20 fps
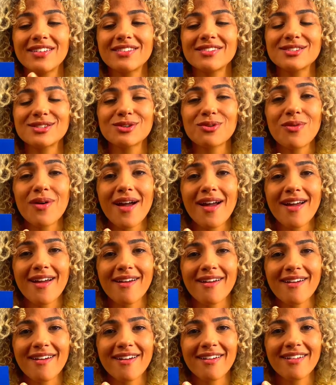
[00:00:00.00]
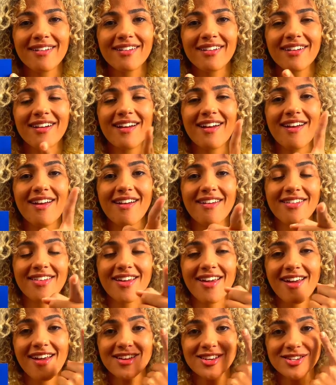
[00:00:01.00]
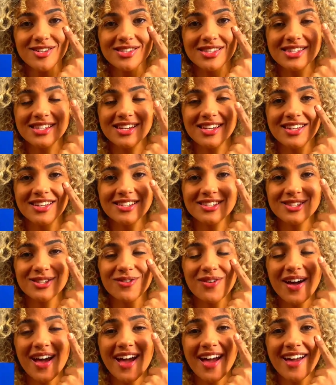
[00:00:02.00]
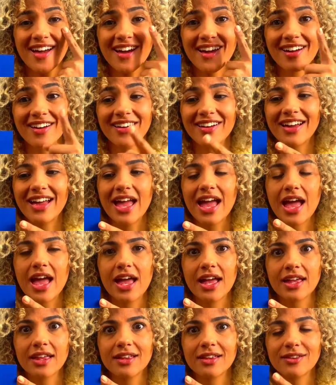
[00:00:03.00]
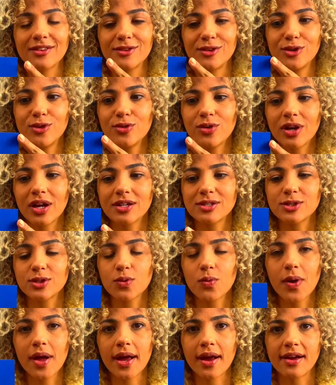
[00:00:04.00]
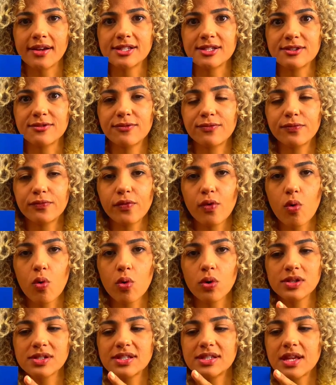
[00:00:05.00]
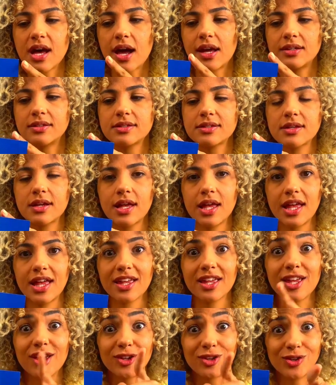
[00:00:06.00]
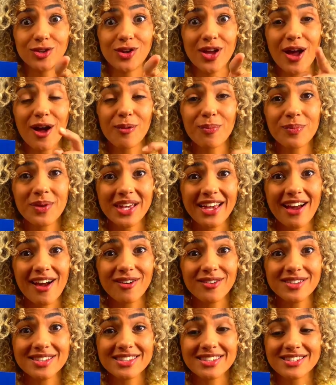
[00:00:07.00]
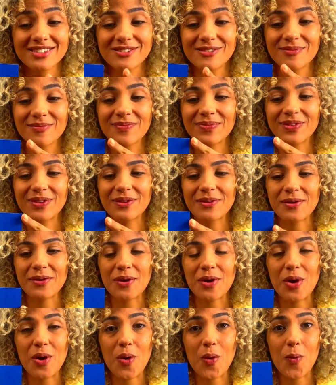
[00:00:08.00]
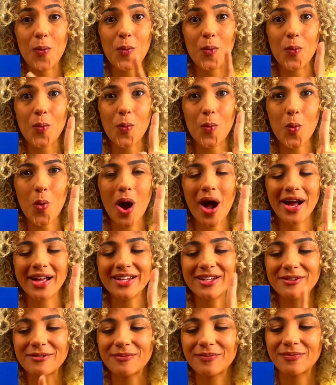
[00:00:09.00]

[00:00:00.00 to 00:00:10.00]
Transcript: A square. Can you see a square? Look, a square has four sides. Can you help me count? One,